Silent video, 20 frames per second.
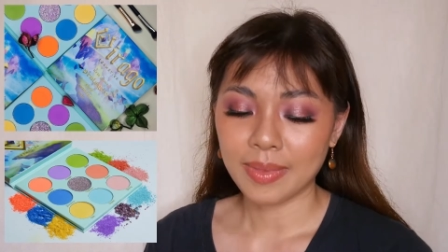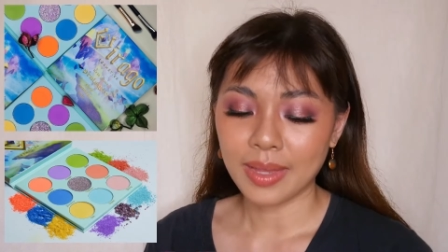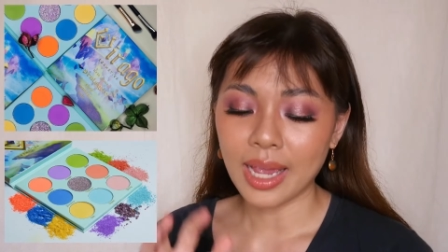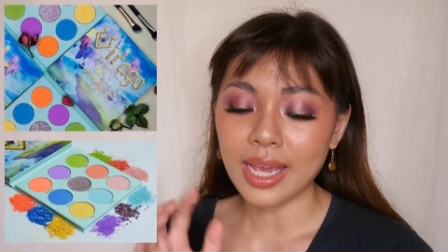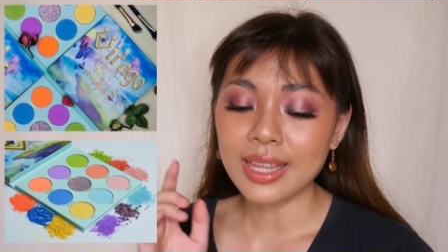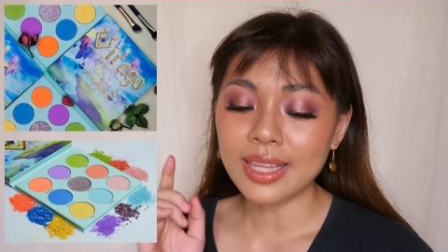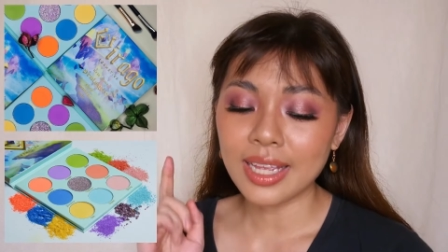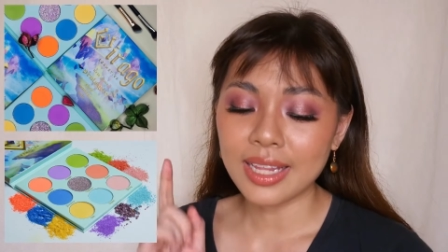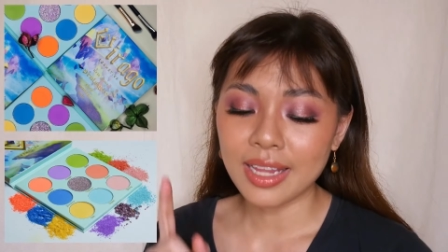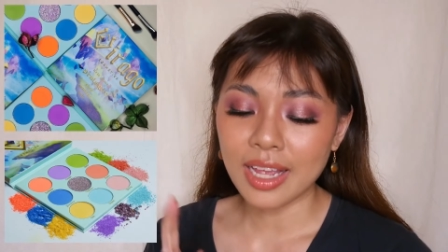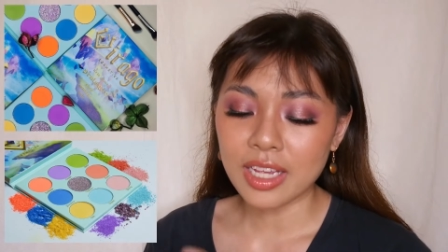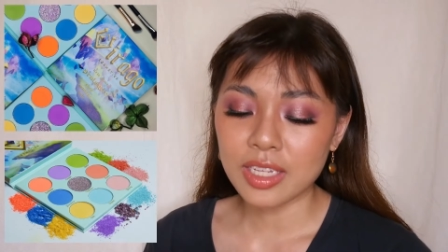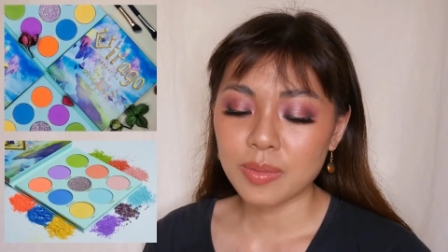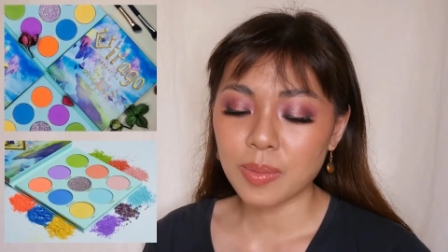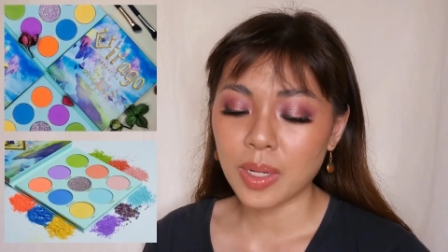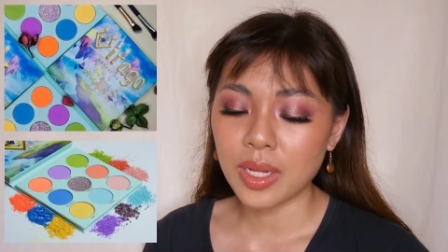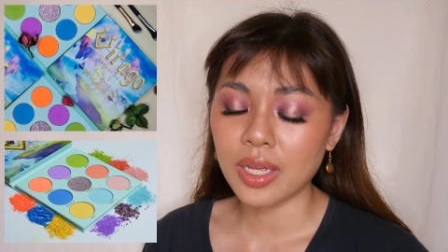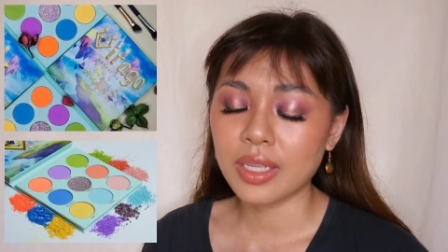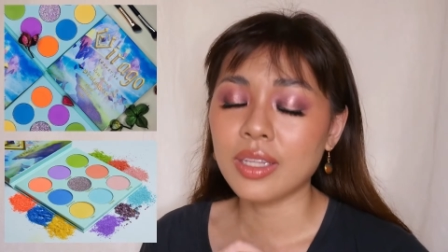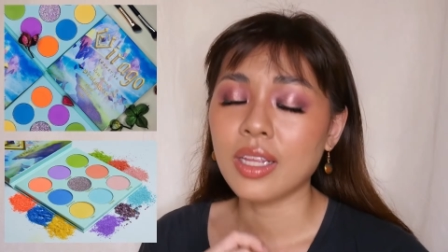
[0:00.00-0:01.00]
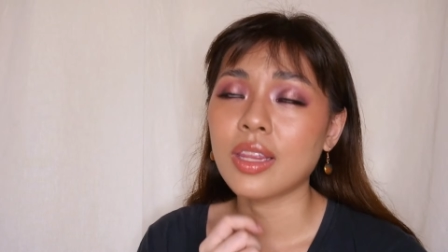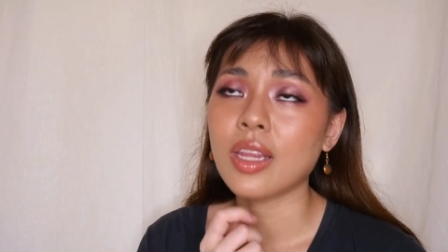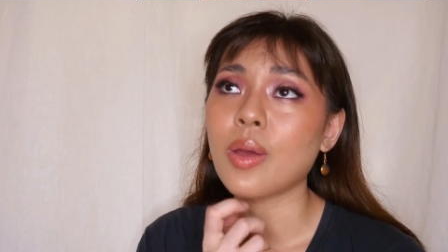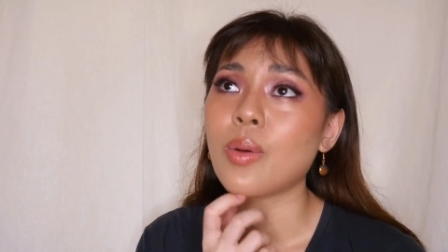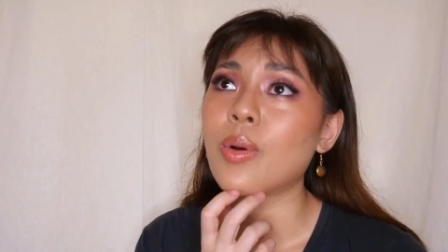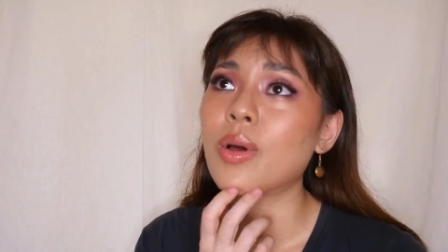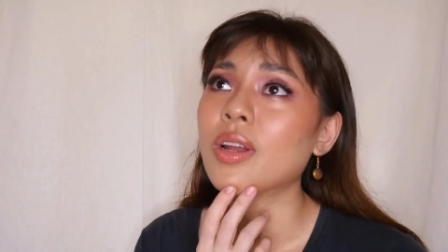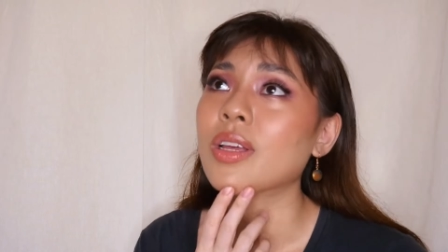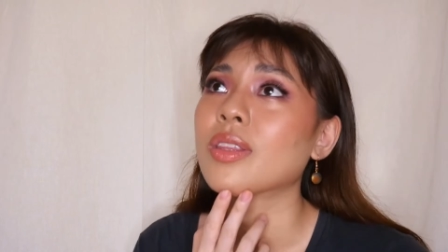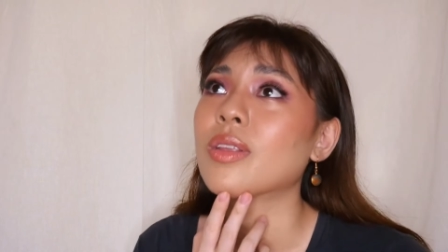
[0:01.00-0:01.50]
And the next product that I
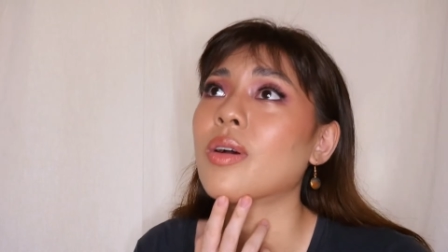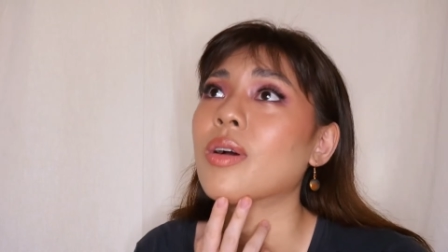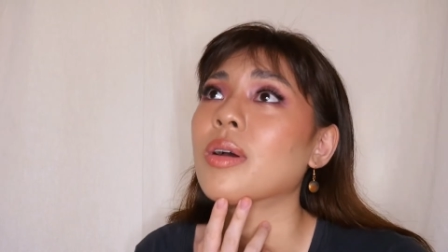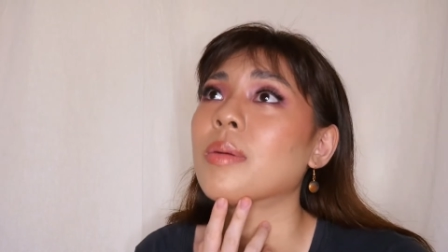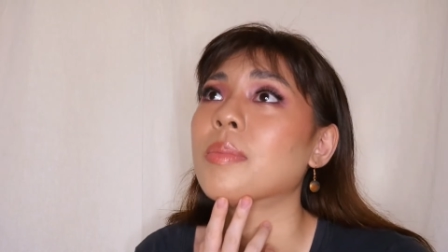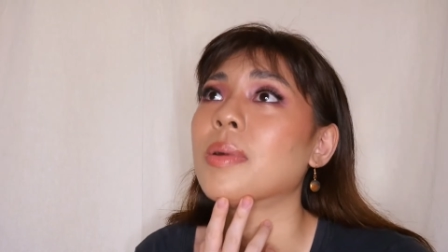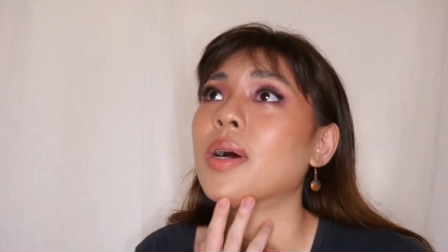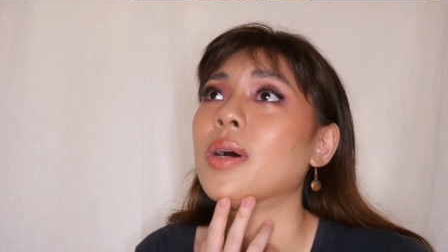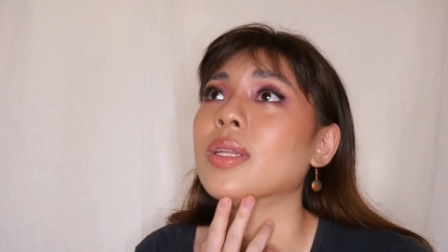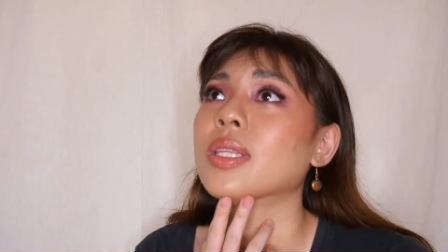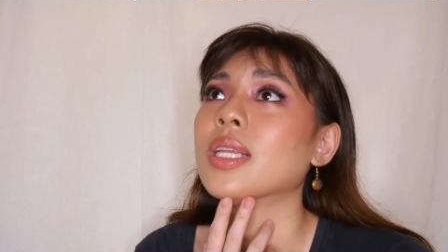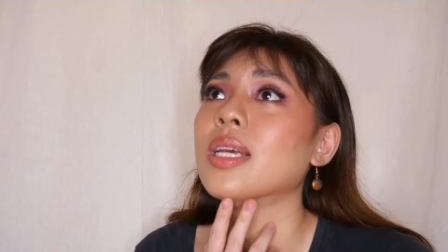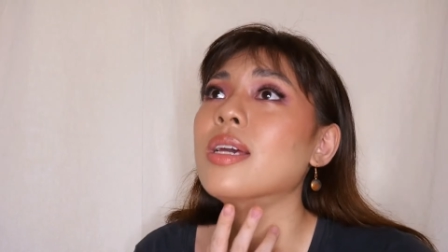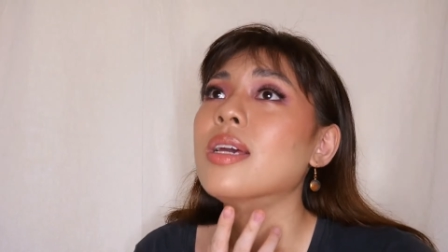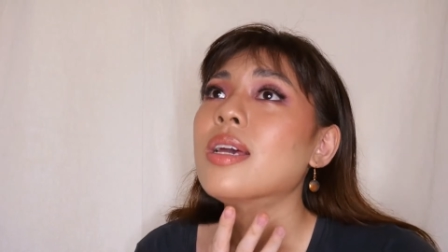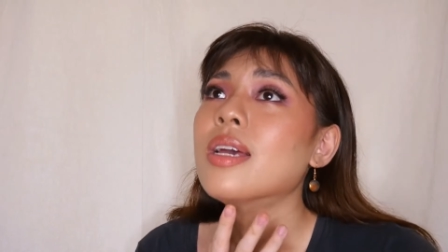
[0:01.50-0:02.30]
want to talk about